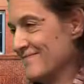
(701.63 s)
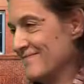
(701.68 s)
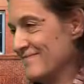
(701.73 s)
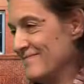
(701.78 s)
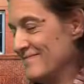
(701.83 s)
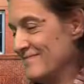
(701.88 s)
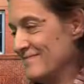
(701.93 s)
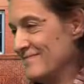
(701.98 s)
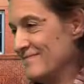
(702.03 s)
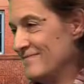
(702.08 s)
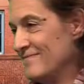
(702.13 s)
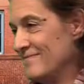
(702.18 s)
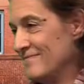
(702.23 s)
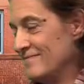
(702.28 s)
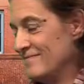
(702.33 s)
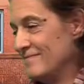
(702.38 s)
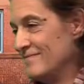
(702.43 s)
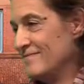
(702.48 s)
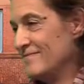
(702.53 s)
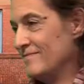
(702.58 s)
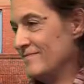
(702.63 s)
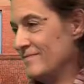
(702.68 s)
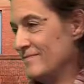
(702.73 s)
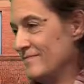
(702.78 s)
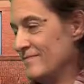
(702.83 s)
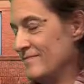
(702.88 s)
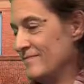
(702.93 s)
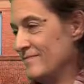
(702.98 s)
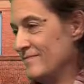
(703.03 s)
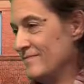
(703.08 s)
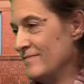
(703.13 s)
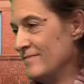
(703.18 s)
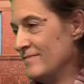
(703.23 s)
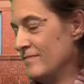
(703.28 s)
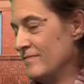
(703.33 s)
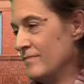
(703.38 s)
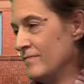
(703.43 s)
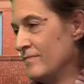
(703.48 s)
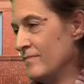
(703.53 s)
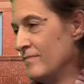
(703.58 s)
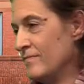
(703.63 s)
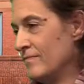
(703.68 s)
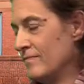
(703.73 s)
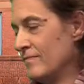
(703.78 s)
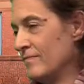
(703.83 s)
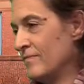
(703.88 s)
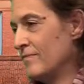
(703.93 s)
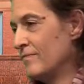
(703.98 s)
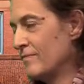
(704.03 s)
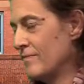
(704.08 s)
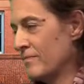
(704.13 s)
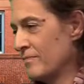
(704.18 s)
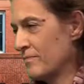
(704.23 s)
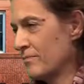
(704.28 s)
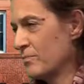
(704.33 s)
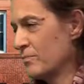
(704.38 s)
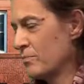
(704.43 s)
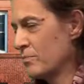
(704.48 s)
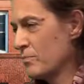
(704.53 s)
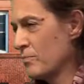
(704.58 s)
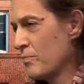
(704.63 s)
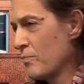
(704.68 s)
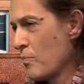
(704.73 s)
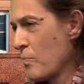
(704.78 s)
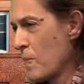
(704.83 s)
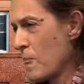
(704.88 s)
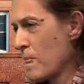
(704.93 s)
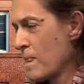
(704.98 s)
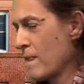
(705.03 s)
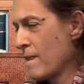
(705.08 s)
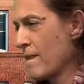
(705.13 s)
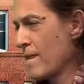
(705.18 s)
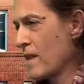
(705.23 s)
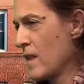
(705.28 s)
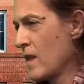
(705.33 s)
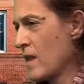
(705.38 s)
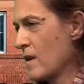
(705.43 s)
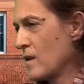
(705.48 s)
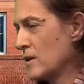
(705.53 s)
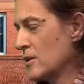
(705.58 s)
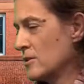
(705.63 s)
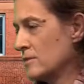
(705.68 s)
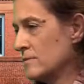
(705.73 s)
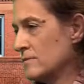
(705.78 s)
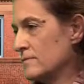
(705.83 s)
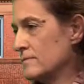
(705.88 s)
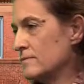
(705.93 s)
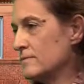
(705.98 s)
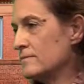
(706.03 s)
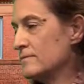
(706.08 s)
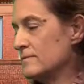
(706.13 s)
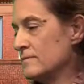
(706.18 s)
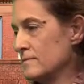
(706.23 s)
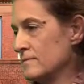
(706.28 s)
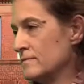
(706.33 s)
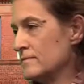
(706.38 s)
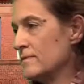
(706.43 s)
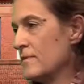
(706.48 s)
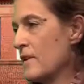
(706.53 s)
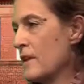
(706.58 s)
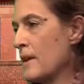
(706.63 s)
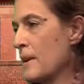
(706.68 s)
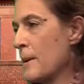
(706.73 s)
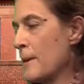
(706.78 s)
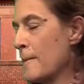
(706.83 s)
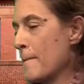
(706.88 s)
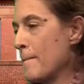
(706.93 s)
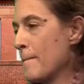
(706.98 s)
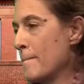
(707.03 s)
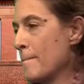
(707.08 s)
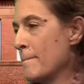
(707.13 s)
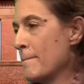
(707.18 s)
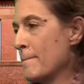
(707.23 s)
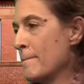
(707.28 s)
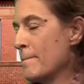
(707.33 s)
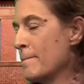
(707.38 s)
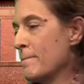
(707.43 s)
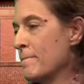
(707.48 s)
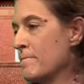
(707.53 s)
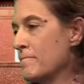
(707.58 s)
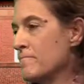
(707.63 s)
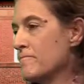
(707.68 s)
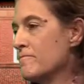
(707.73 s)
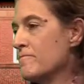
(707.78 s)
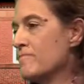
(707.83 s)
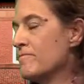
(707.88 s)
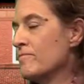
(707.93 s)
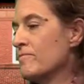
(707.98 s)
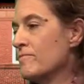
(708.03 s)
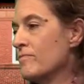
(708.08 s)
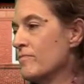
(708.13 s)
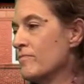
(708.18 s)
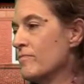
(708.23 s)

No words are spoken by the person on screen.